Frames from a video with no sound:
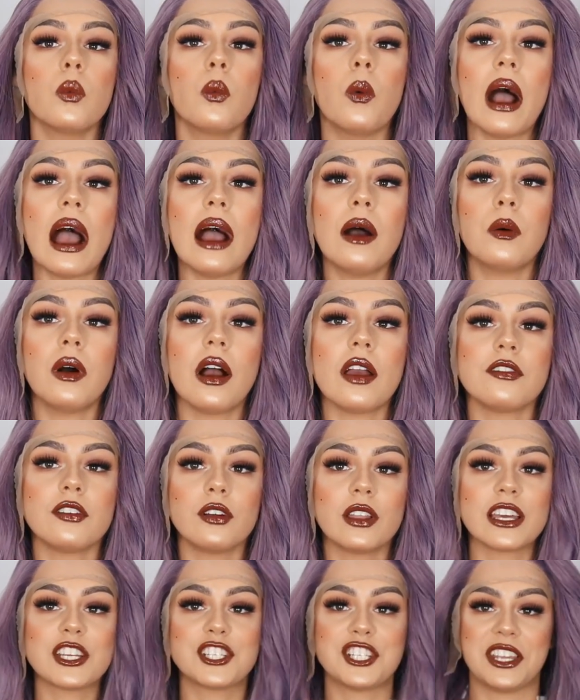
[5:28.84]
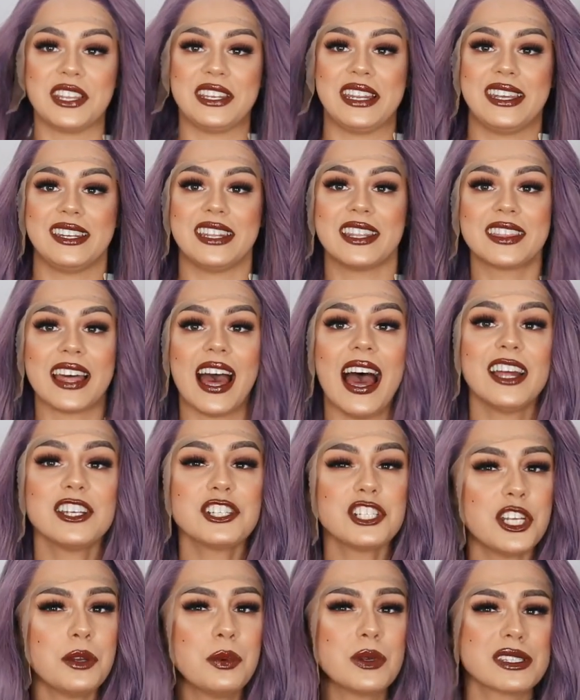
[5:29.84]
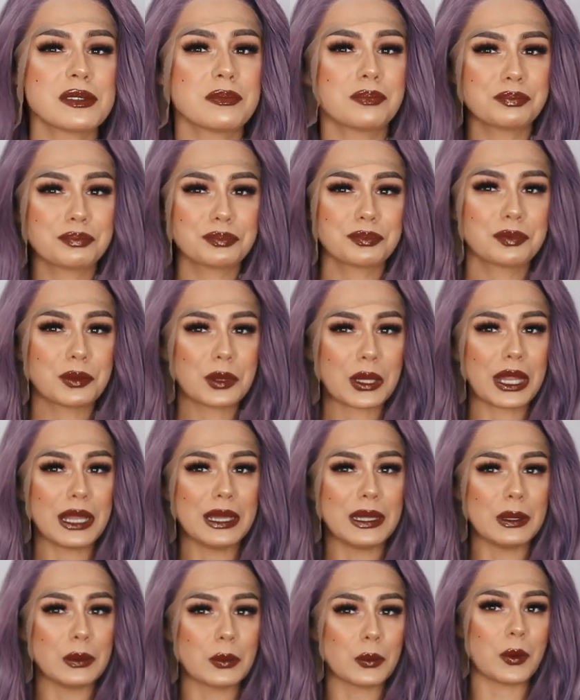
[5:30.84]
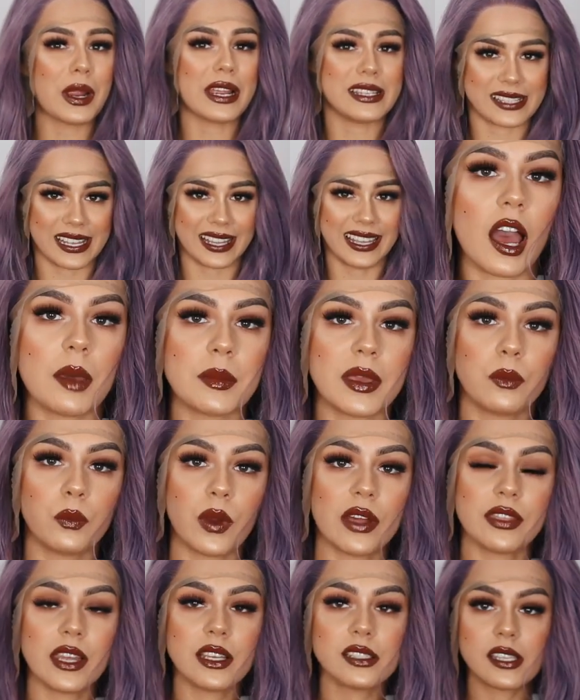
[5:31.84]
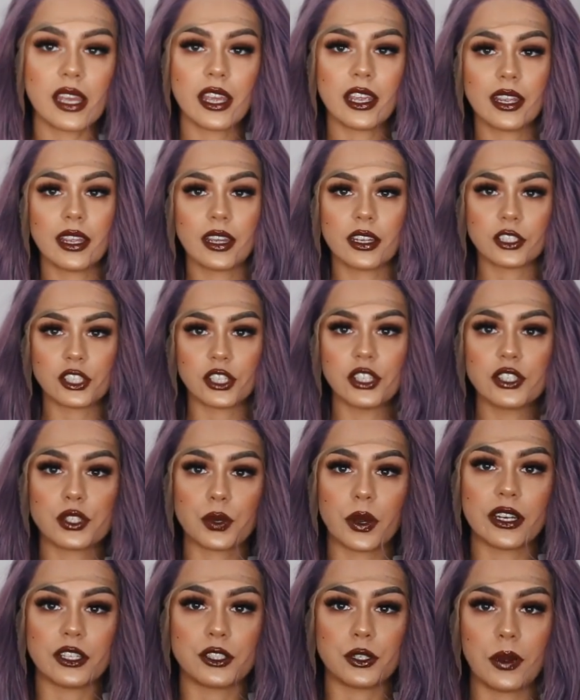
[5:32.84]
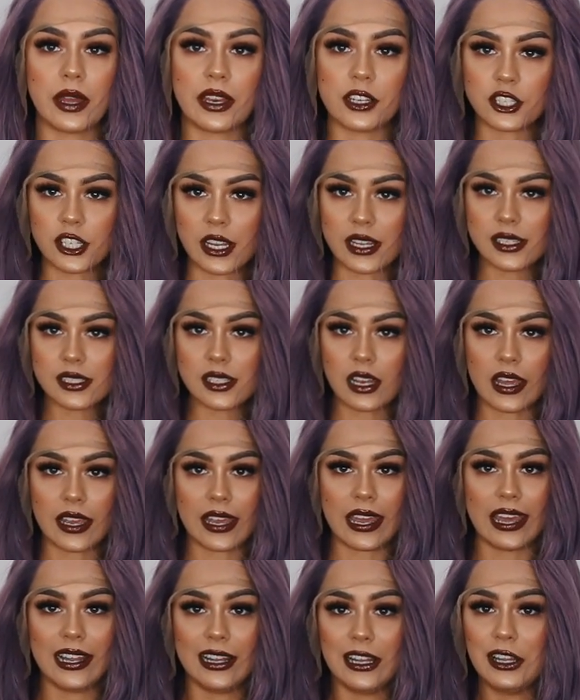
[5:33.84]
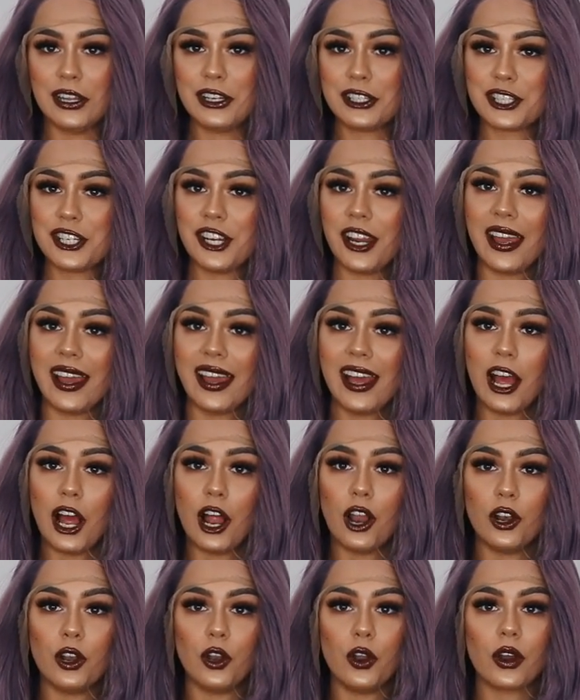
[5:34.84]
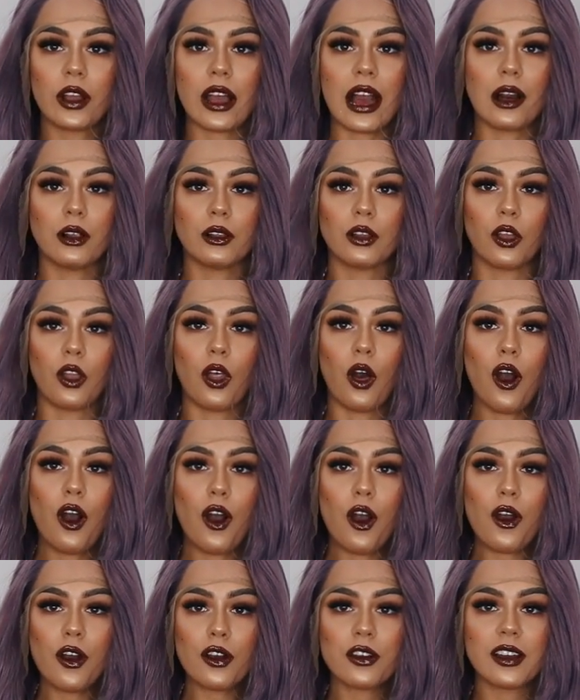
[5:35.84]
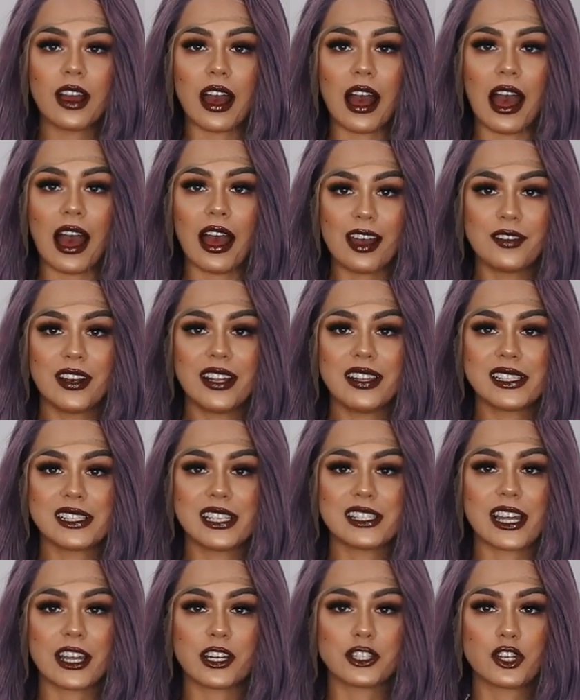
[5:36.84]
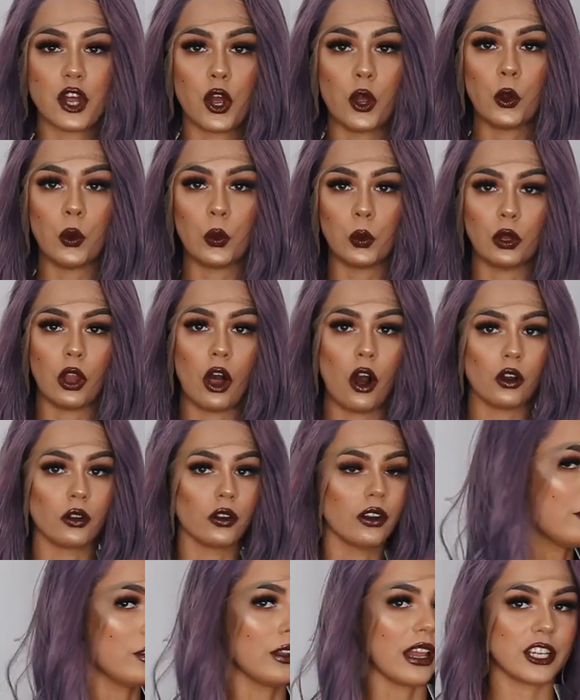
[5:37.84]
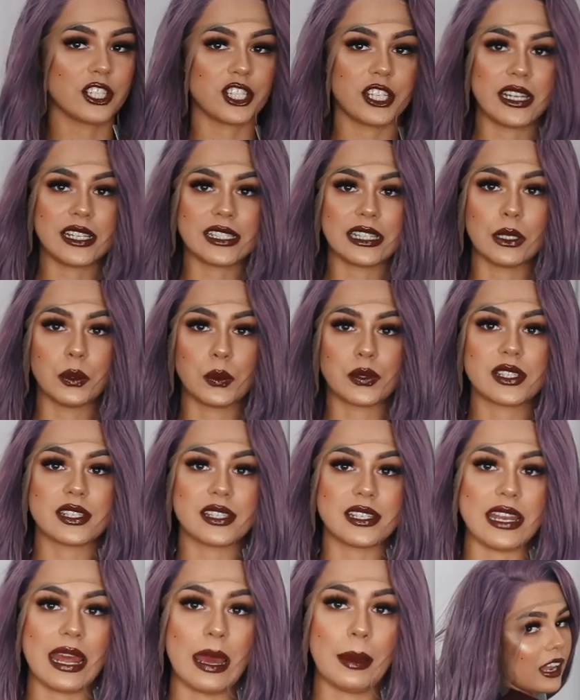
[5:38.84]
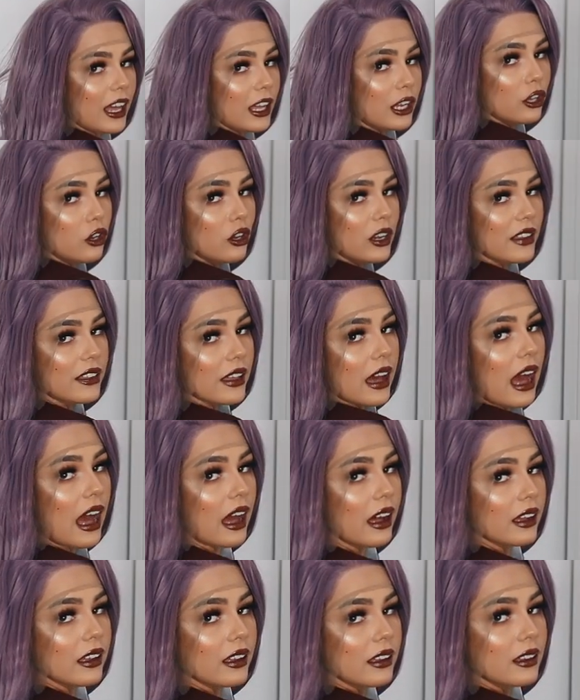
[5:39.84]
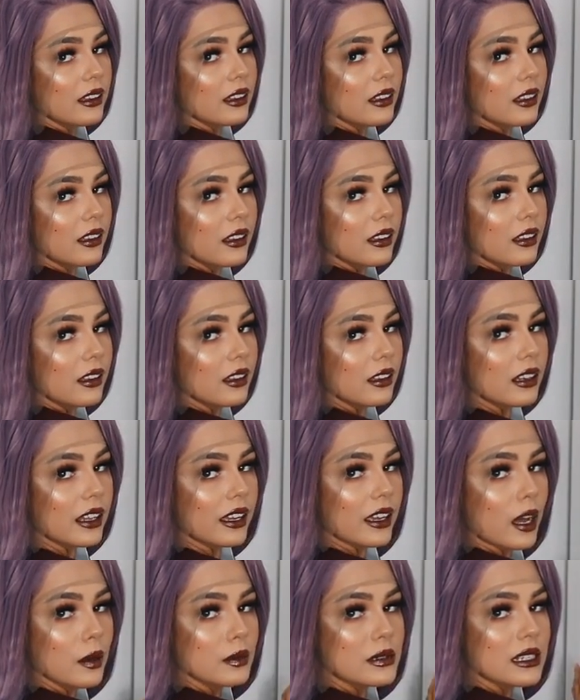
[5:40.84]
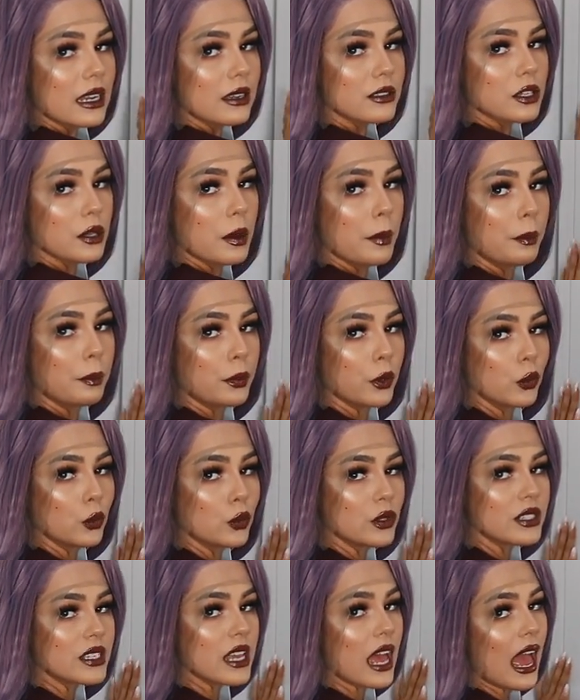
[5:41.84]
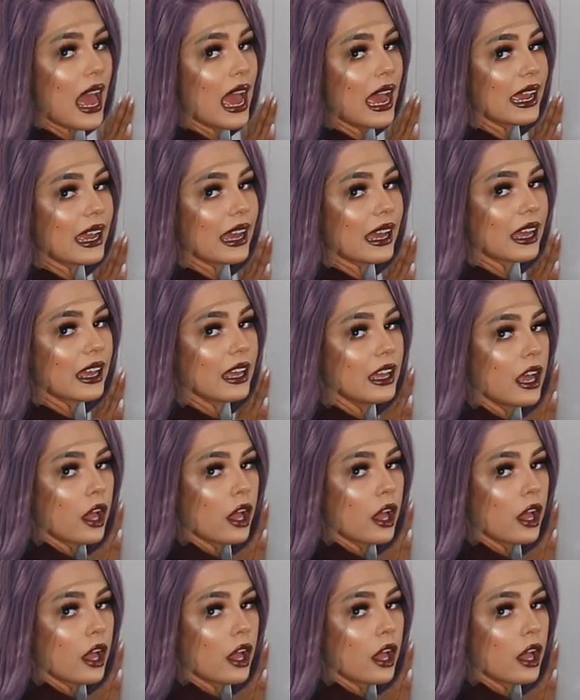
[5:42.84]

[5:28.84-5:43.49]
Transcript: Wow, I feel like she needed that. She was going a little crazy. I mean, when they say she's 22 inches, like, look how long. I feel like this is like too long. I feel like she needs a little snip. Like, look at that. It comes down to the booty.